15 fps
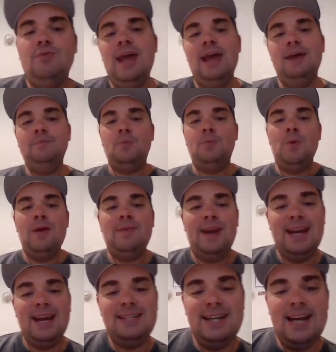of game three of
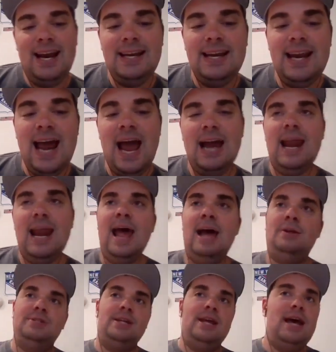the 1999
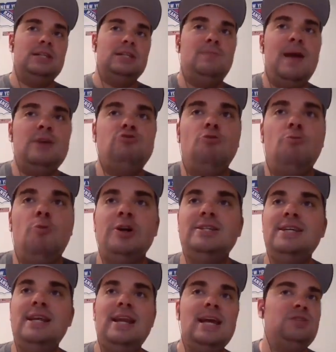LCS, Pedro
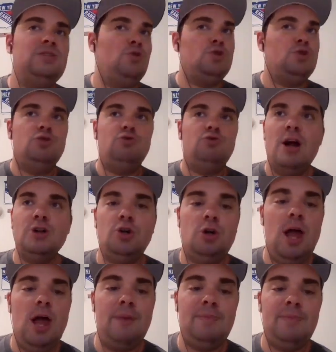Martinez versus
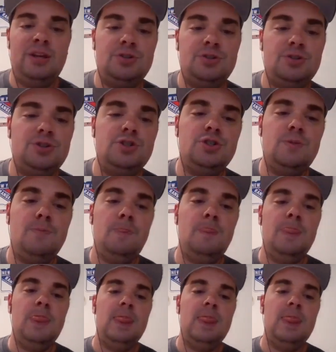Roger Clemens.